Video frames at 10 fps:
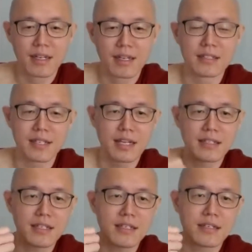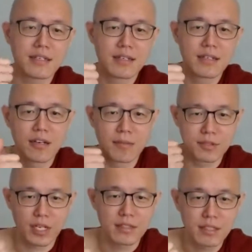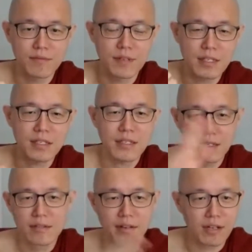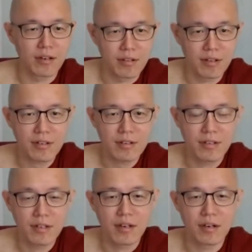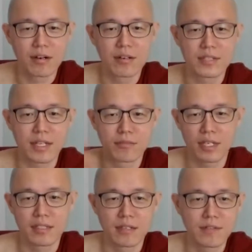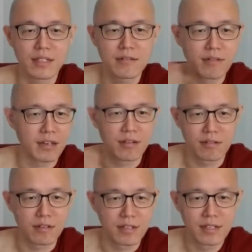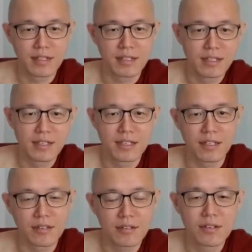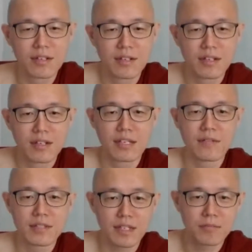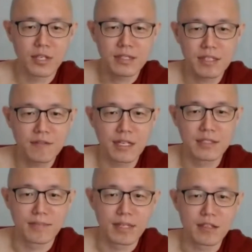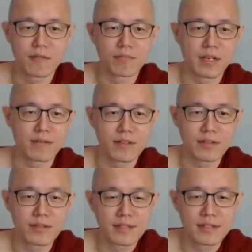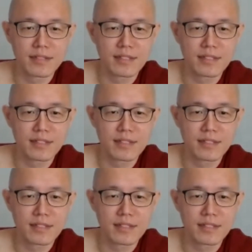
It's either objectively right or wrong, or subjectively right or wrong. You know, if it's subjective, then it's a matter of preference.